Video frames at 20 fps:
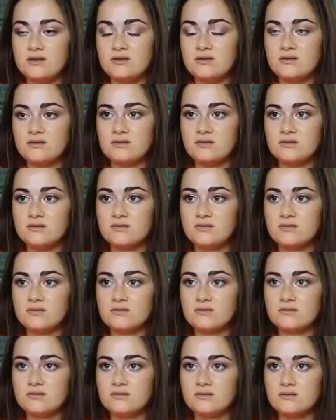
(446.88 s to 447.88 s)

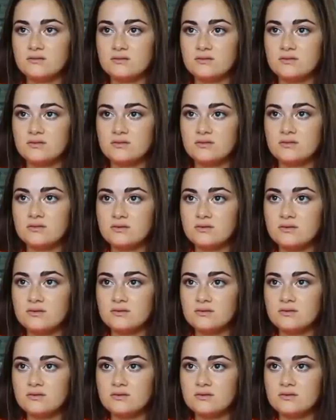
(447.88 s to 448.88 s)

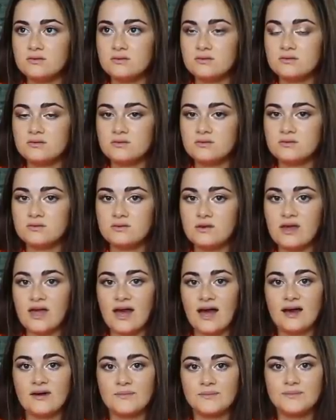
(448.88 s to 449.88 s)

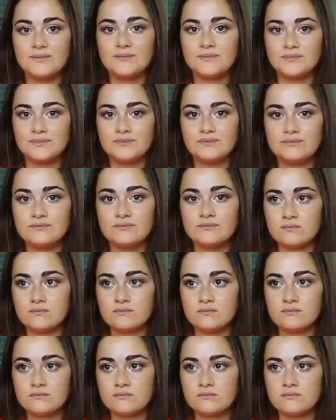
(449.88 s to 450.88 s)

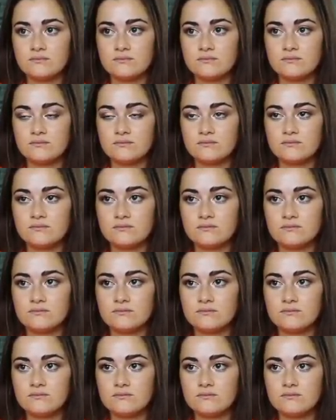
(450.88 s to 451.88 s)

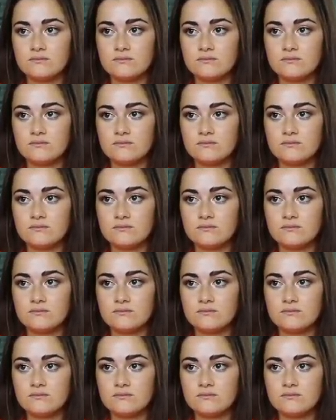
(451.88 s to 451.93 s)
This person isn't speaking.